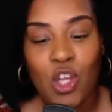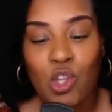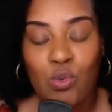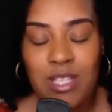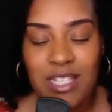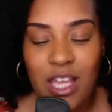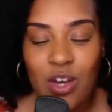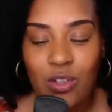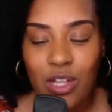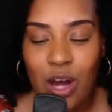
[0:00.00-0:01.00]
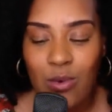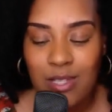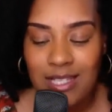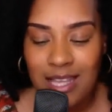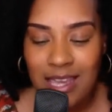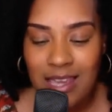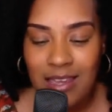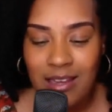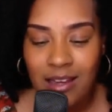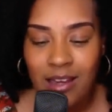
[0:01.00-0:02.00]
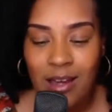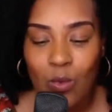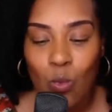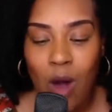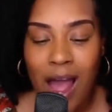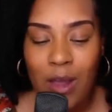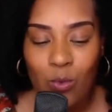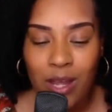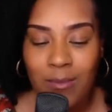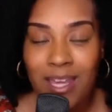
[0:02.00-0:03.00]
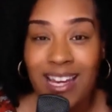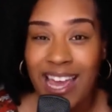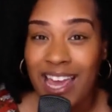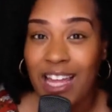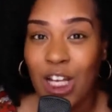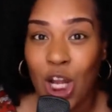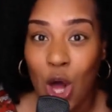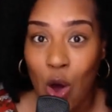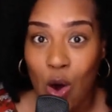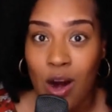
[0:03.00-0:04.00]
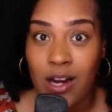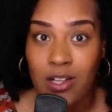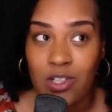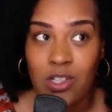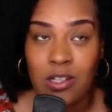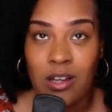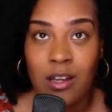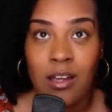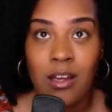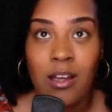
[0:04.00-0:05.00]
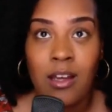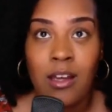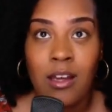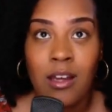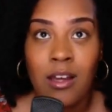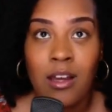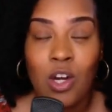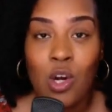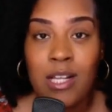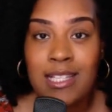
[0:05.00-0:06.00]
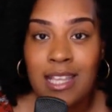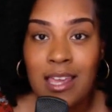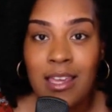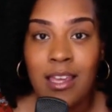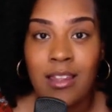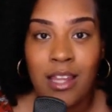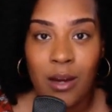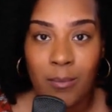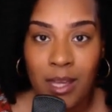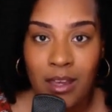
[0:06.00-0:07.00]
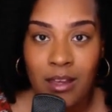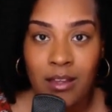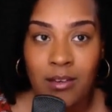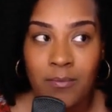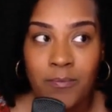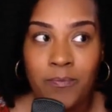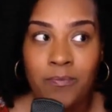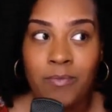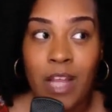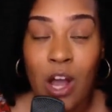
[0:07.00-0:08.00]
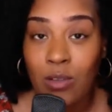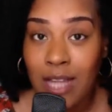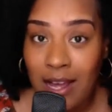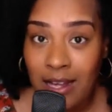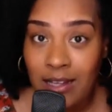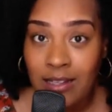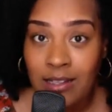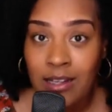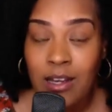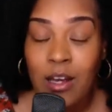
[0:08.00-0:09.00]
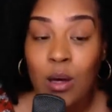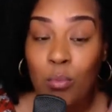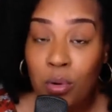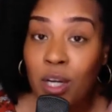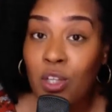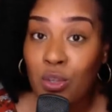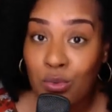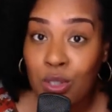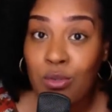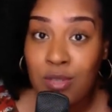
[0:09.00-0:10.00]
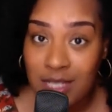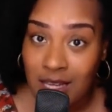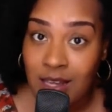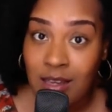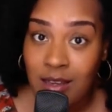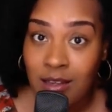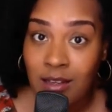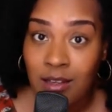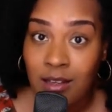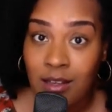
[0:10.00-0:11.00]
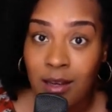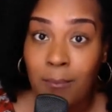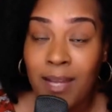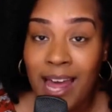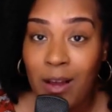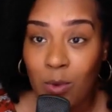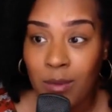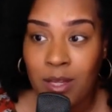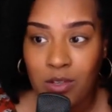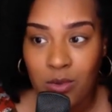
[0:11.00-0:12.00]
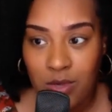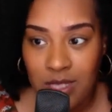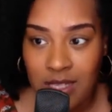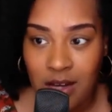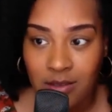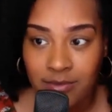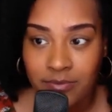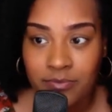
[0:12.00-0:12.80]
you still don't see white women at large critiquing their men online, but you do see Black women doing so.